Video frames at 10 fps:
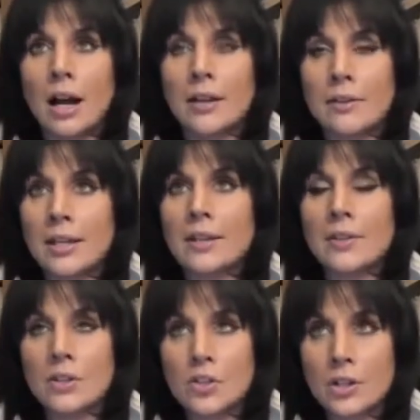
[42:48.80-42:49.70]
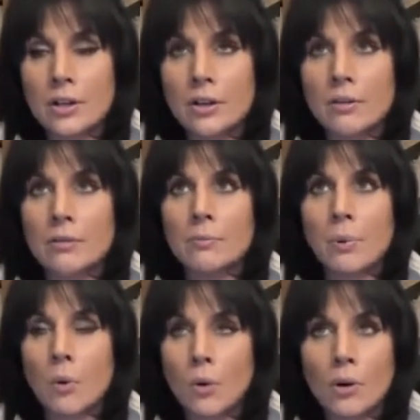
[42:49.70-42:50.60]
I think this year
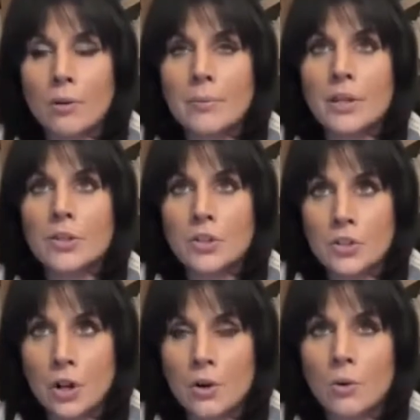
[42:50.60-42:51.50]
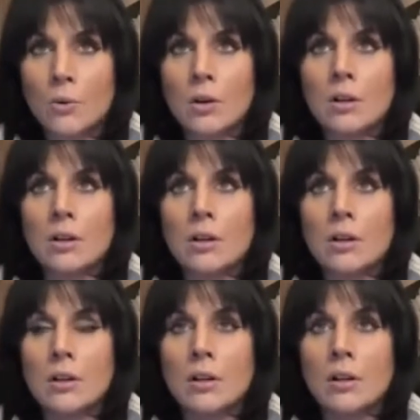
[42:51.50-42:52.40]
Purim is so
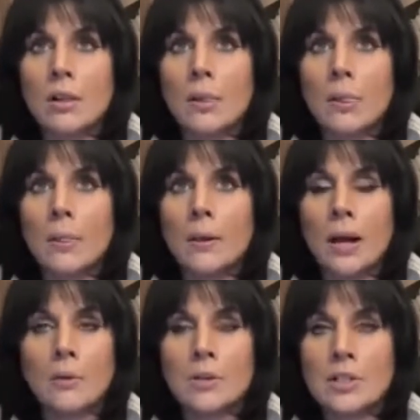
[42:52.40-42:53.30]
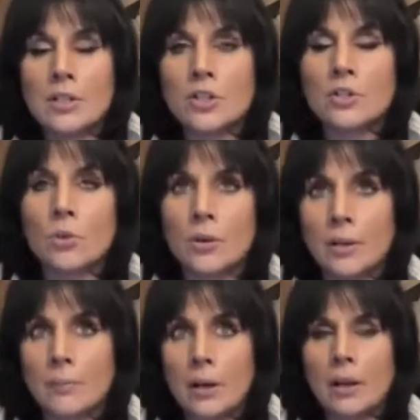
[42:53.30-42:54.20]
I don't want to say
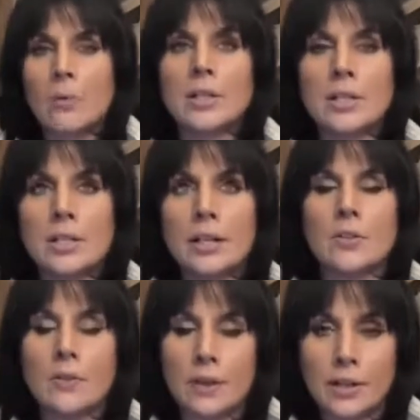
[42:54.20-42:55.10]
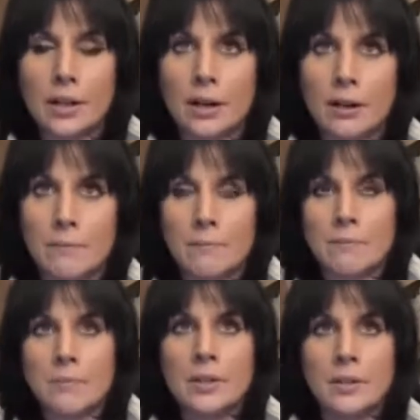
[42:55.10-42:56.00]
historic, but I want to say it's very
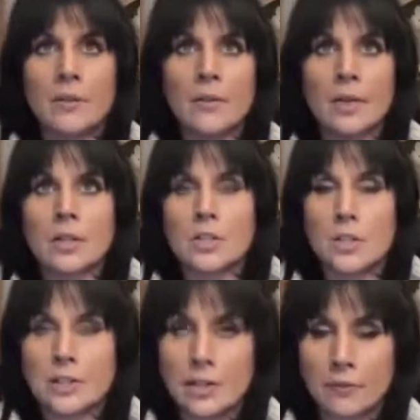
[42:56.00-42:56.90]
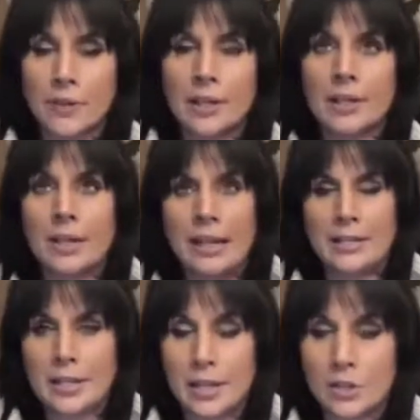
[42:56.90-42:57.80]
um, significant.
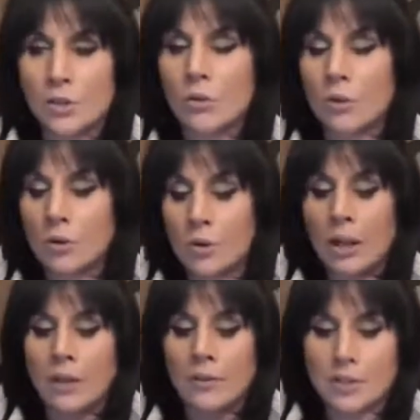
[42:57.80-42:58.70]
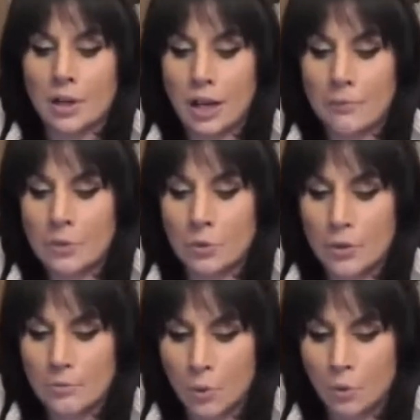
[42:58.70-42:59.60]
It's integral. The time
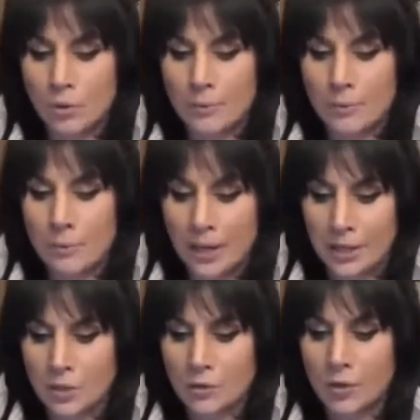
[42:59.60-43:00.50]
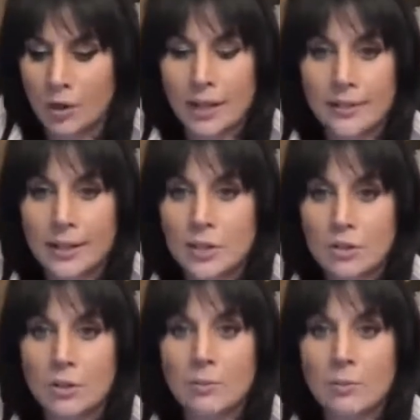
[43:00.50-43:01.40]
between Purim and Passover, I think, is